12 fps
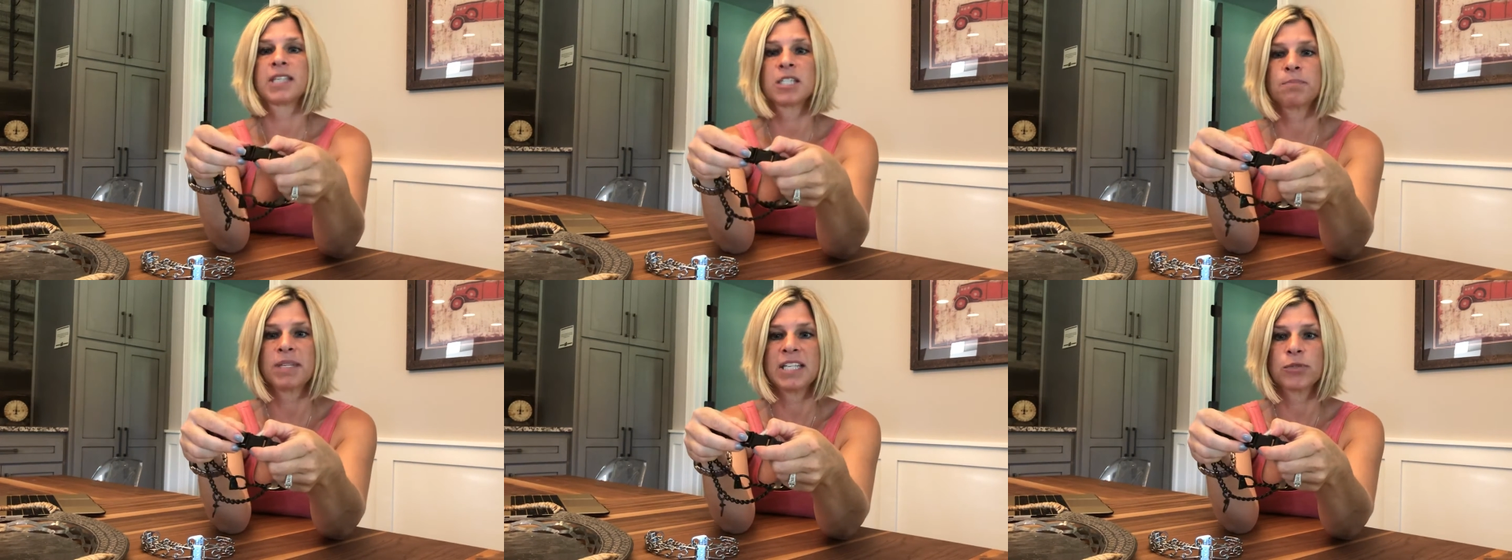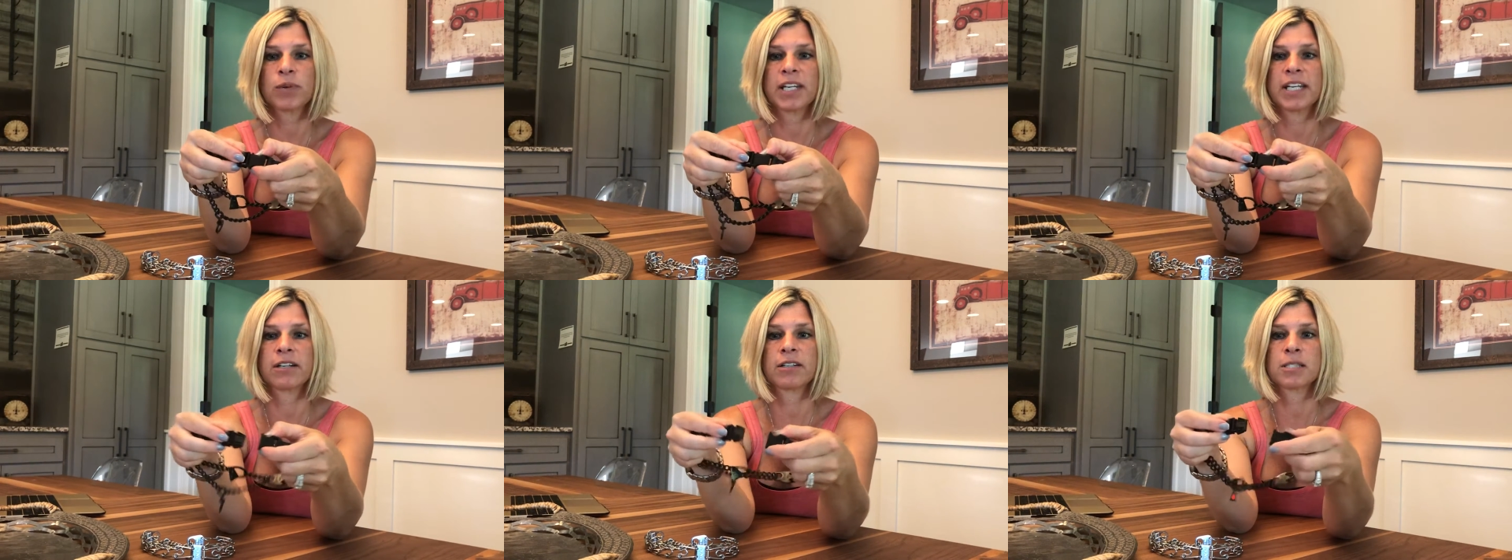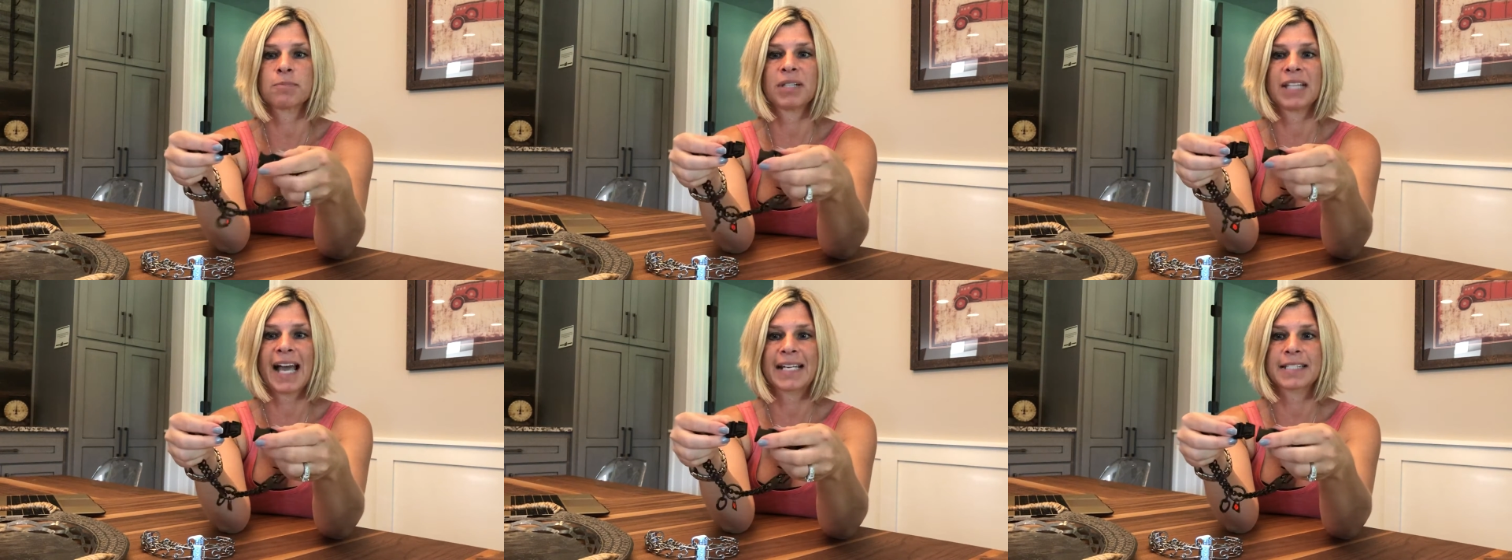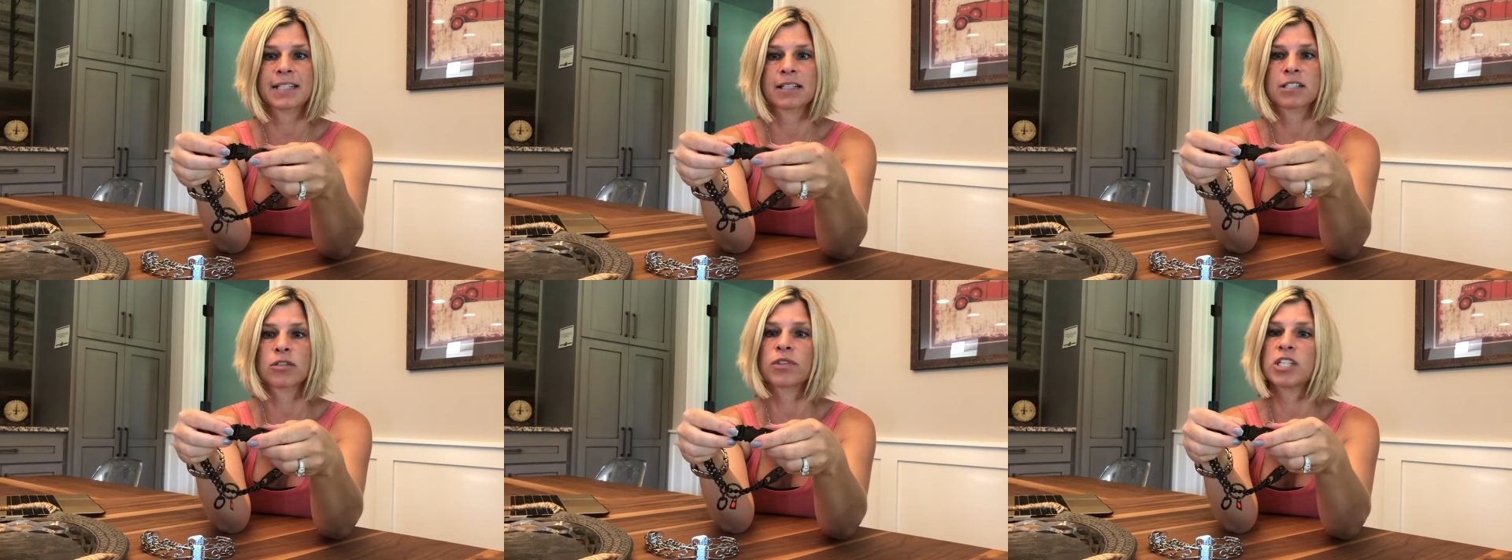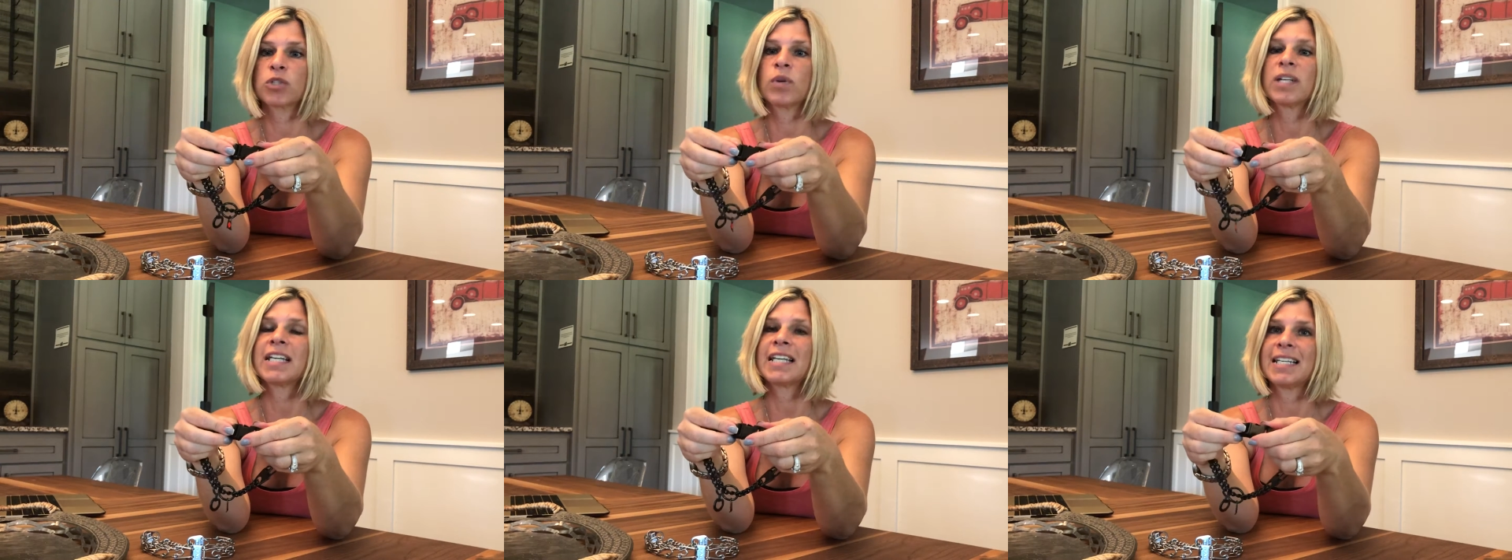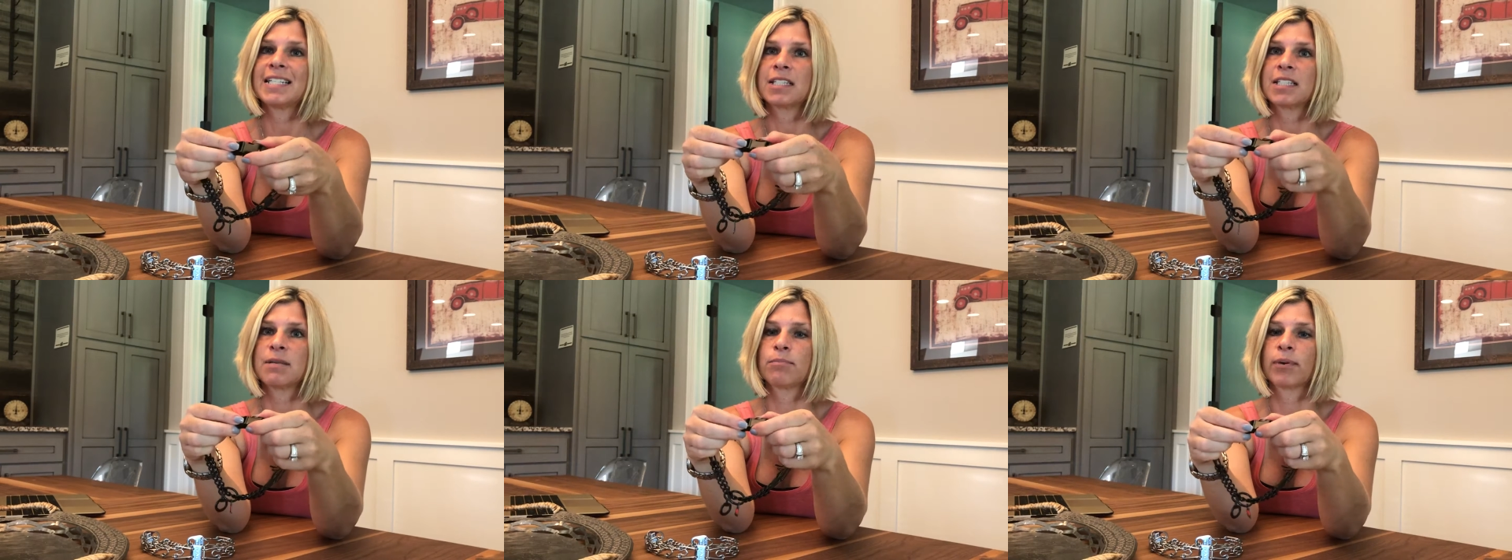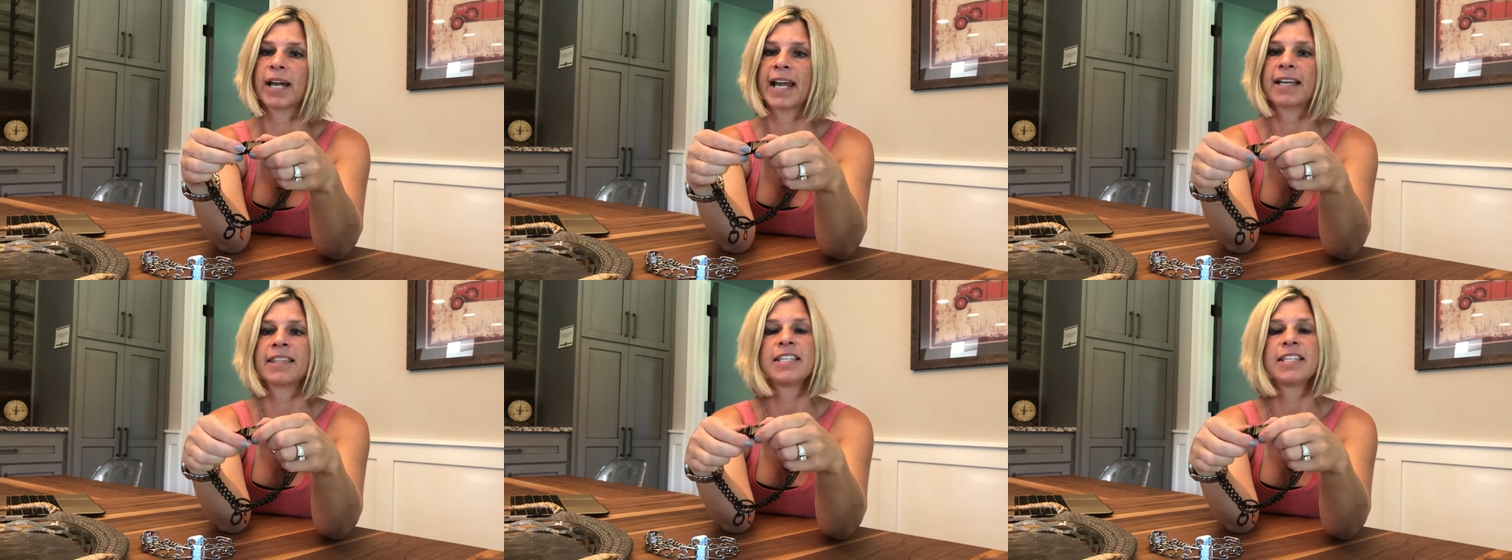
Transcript: This piece right here is plastic, so this would easily break.